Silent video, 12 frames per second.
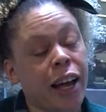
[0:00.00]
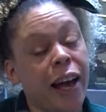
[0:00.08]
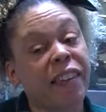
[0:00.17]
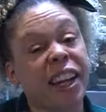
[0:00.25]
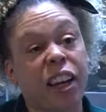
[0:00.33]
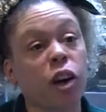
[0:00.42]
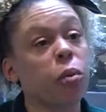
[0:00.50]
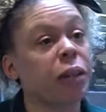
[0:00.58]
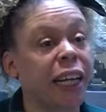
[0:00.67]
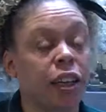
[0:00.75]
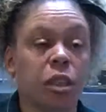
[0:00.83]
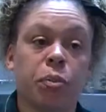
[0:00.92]
And then it
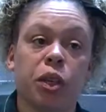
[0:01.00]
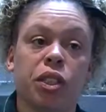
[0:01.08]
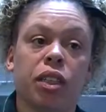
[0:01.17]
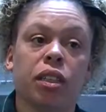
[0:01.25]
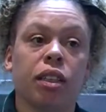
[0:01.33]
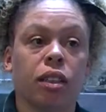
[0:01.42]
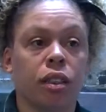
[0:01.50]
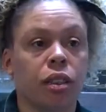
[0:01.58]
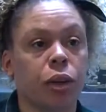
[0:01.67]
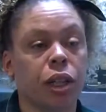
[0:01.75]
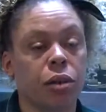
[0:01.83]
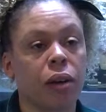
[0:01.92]
culminated, I suppose, in the
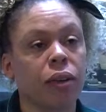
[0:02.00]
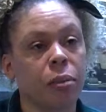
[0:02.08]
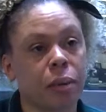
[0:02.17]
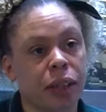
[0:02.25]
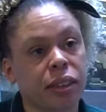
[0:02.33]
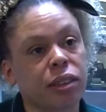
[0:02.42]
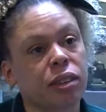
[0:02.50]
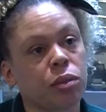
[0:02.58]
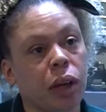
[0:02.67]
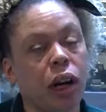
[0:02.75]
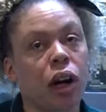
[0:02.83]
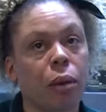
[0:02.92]
2012 Olympics,
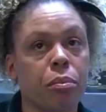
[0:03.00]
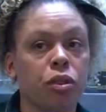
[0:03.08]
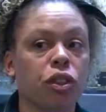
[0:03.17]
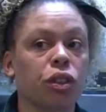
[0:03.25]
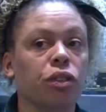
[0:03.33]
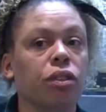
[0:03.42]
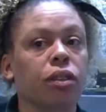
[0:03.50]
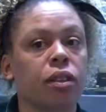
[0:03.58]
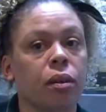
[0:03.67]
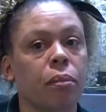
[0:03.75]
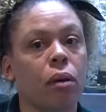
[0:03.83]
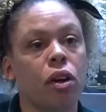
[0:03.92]
where I produced
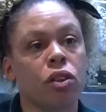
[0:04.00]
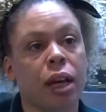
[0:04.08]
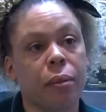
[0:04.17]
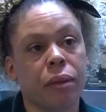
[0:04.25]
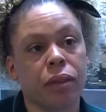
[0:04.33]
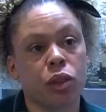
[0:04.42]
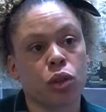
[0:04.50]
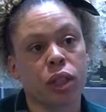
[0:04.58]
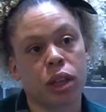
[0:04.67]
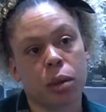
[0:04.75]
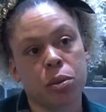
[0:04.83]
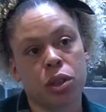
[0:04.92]
Mark Chapman and Victoria
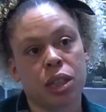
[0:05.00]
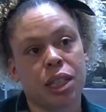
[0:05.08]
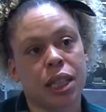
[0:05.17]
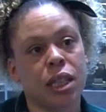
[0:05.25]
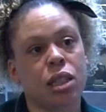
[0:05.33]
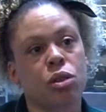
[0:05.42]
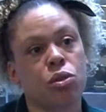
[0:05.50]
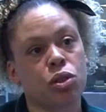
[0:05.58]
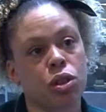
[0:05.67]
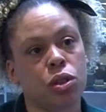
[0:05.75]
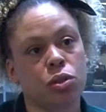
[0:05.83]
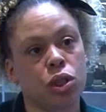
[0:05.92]
Derbyshire, the 10 till
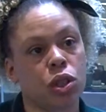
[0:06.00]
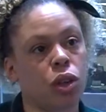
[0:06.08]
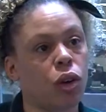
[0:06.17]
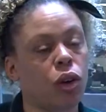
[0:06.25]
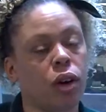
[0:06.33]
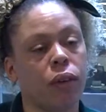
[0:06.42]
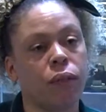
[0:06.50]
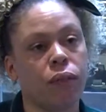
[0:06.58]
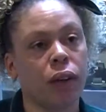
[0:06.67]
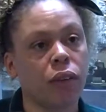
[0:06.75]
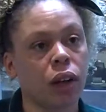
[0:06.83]
2 slot on 5